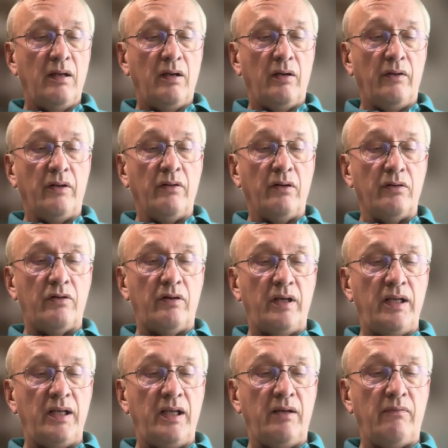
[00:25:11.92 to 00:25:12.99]
On the
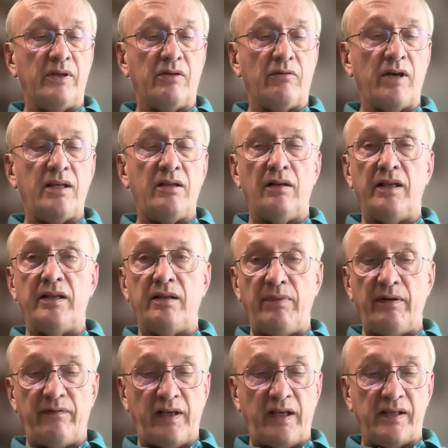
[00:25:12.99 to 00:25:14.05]
contrary, it was gradually to
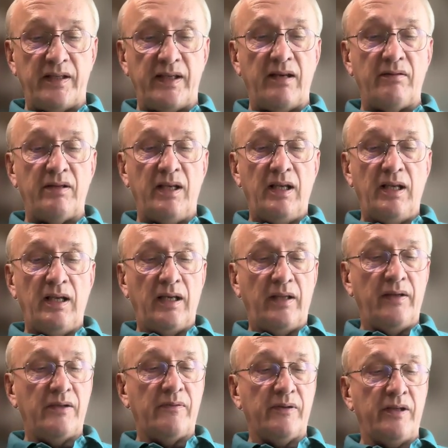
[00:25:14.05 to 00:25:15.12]
be phased out,
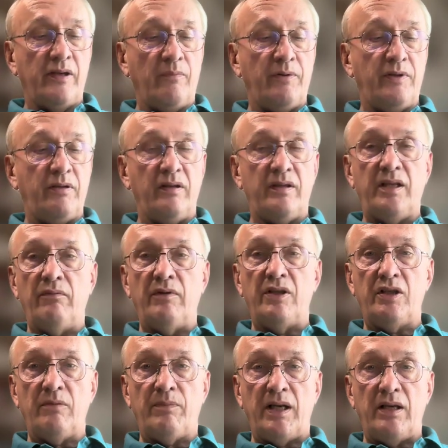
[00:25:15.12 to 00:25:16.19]
and this was an opportunity which
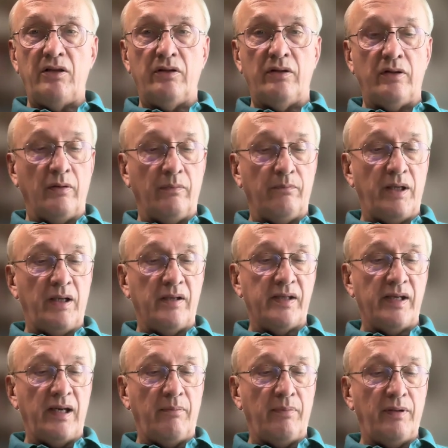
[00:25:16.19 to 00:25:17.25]
Japan should not pass
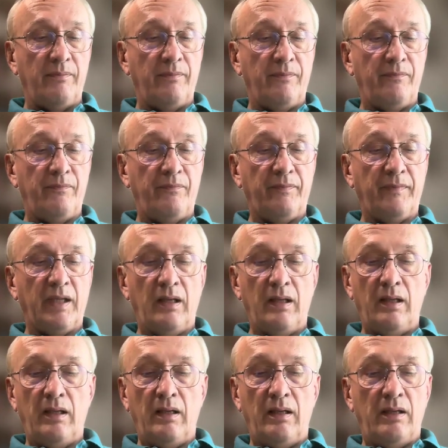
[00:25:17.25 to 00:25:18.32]
up.
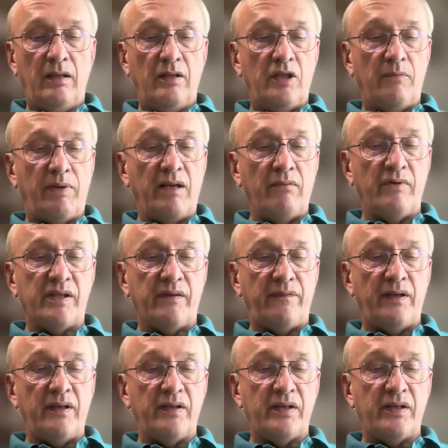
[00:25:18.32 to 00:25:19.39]
Japan was the
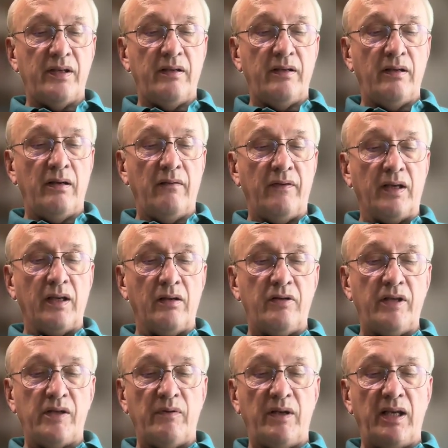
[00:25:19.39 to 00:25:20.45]
first of the
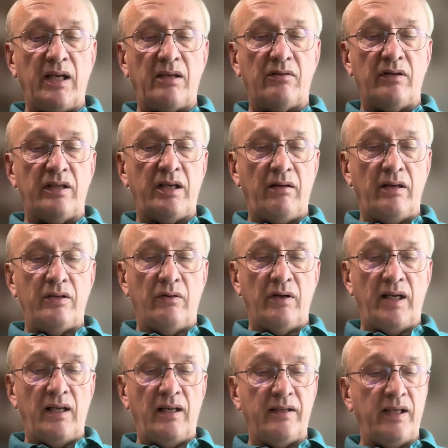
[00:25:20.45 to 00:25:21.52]
countries where
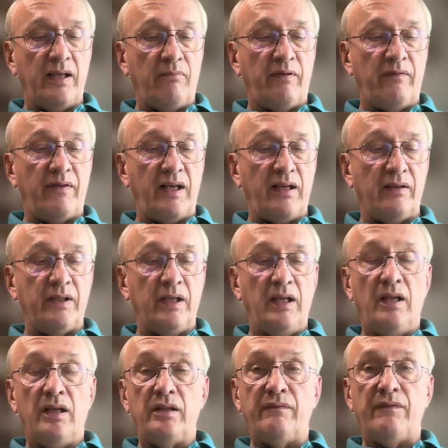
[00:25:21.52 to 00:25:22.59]
extraterritoriality had prevailed
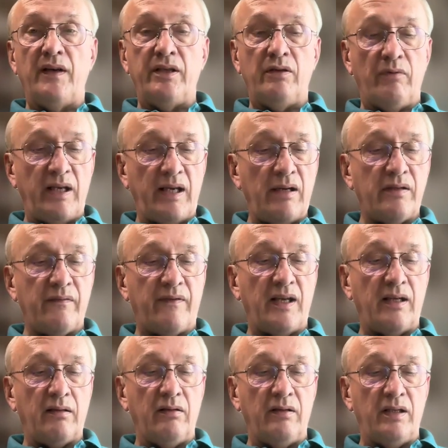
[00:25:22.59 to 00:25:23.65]
to find a way out of
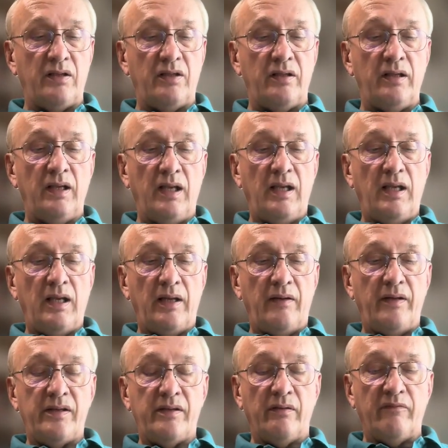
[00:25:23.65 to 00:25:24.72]
that condition,
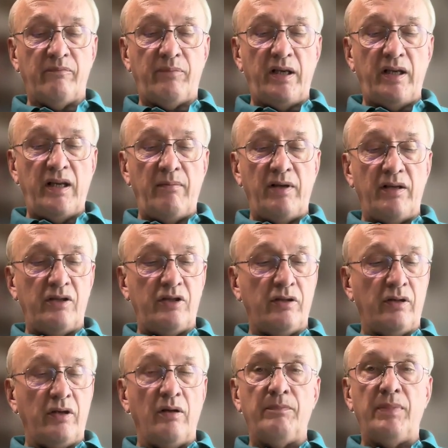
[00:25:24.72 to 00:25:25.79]
and this sort of preeminence
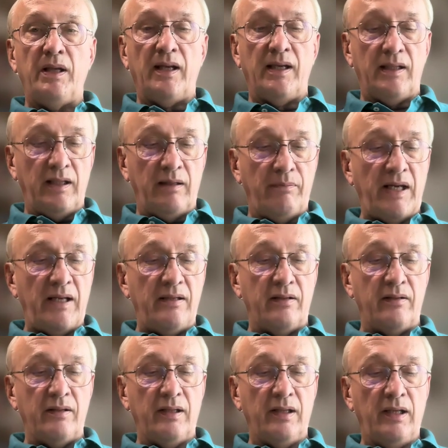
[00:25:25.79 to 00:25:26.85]
should not be lightly
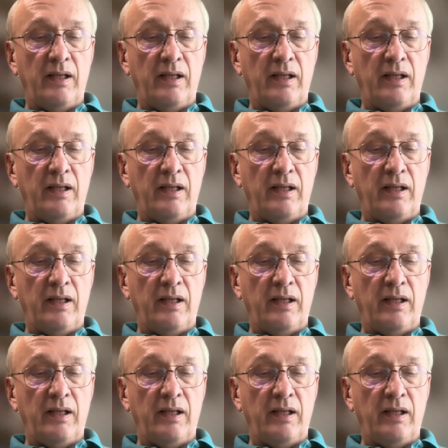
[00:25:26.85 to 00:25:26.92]
abandoned.